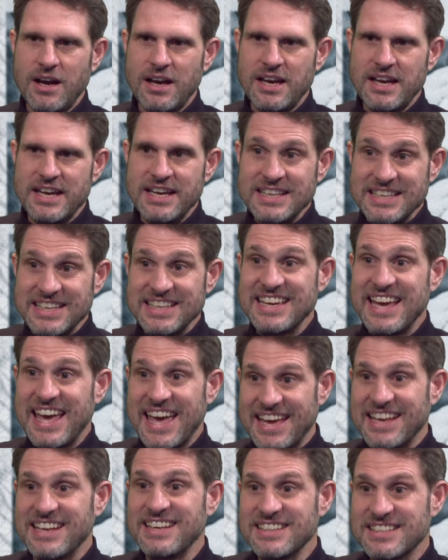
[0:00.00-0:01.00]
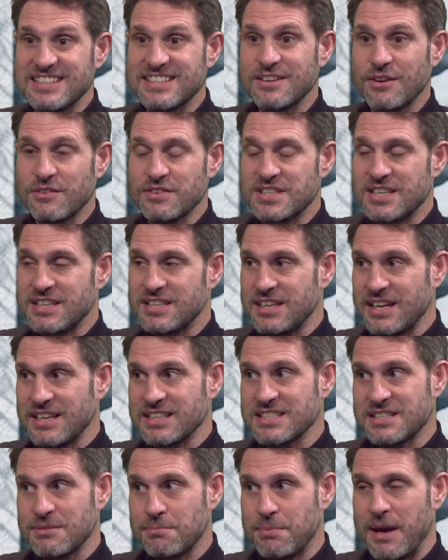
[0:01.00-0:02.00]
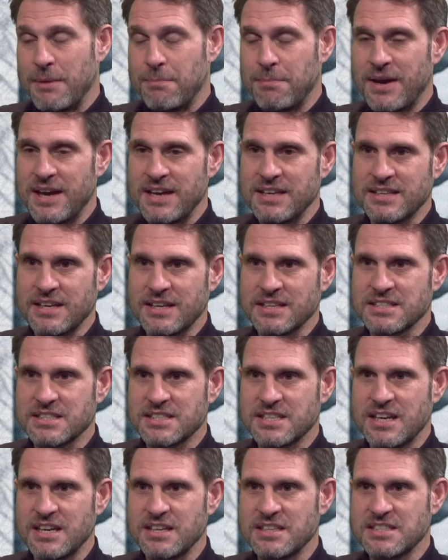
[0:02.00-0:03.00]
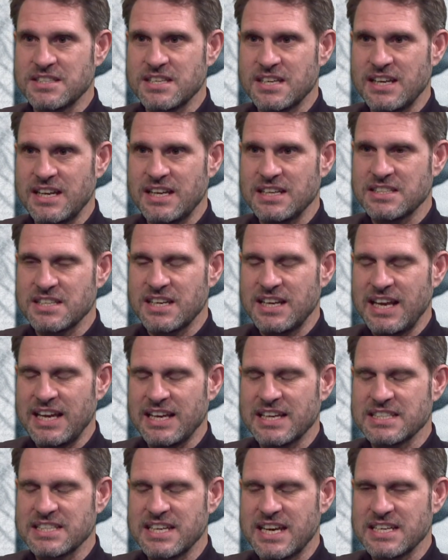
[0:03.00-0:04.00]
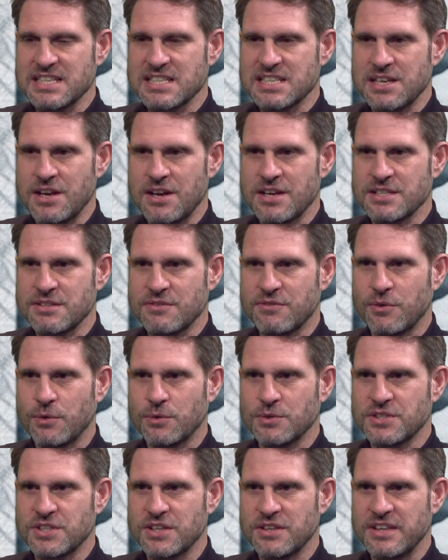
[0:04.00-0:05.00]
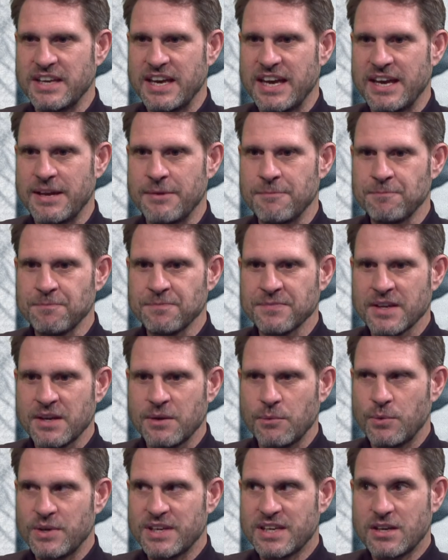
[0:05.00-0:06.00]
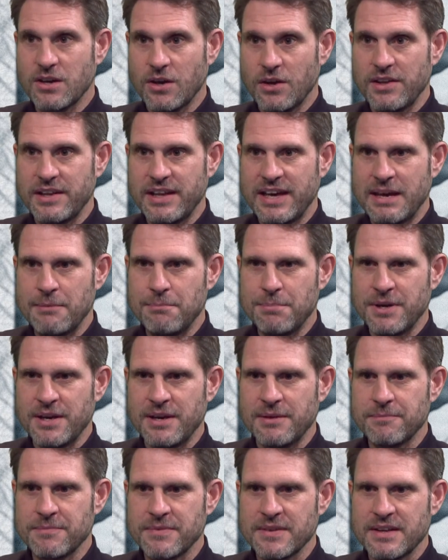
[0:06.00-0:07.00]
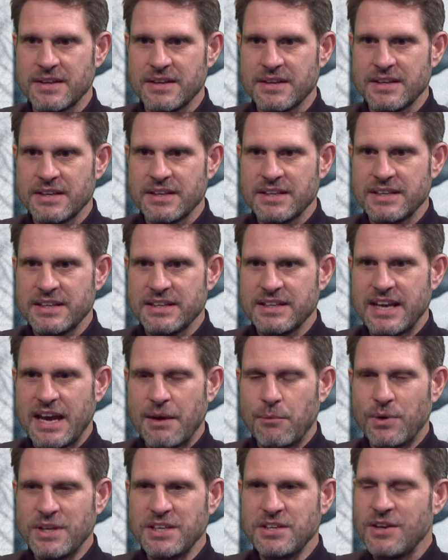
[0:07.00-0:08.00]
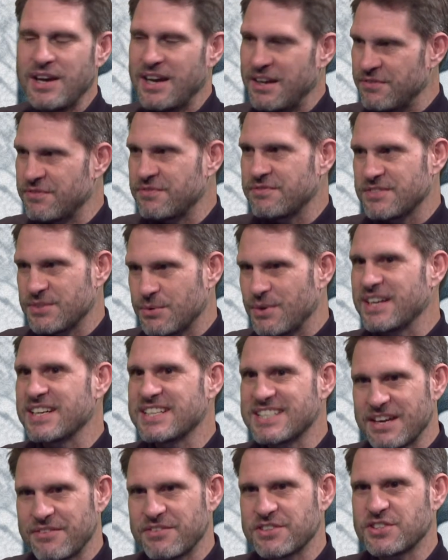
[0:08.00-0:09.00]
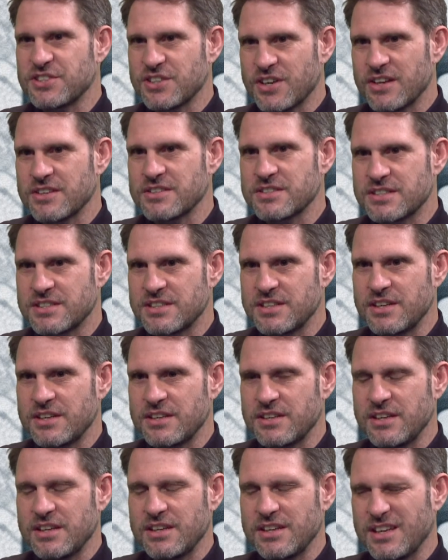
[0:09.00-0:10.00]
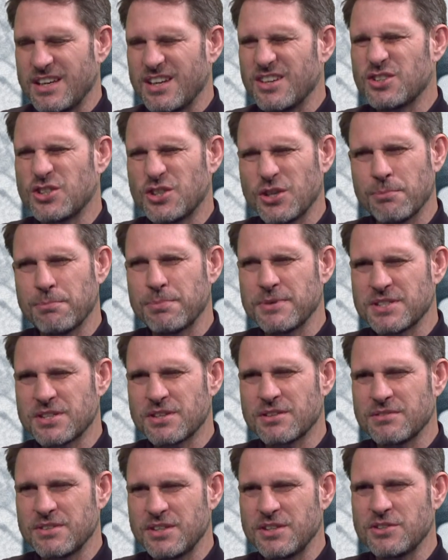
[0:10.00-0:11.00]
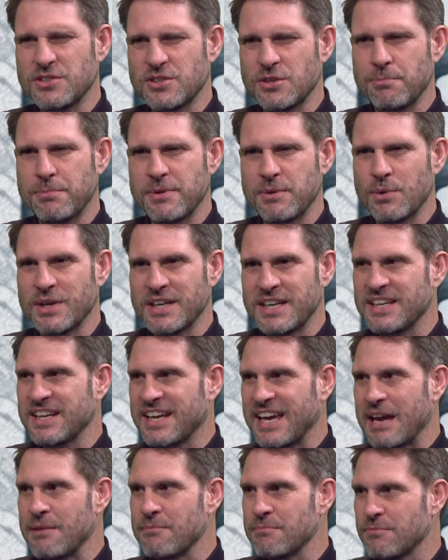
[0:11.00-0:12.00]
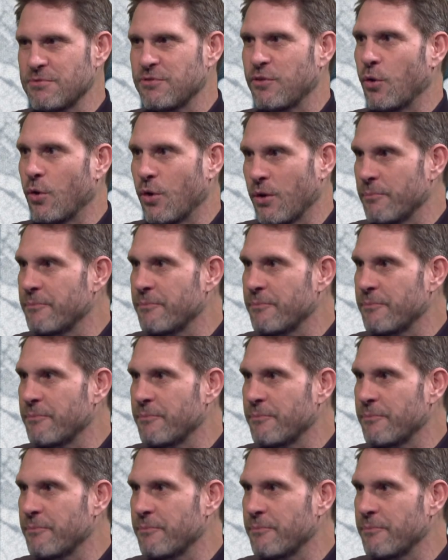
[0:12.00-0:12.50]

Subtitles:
In the end, obviously, thanks to Pepe, thanks to Lacazette's slice of fortune there, we got there. But yeah, when you have 27 shots, you should be winning the game 4.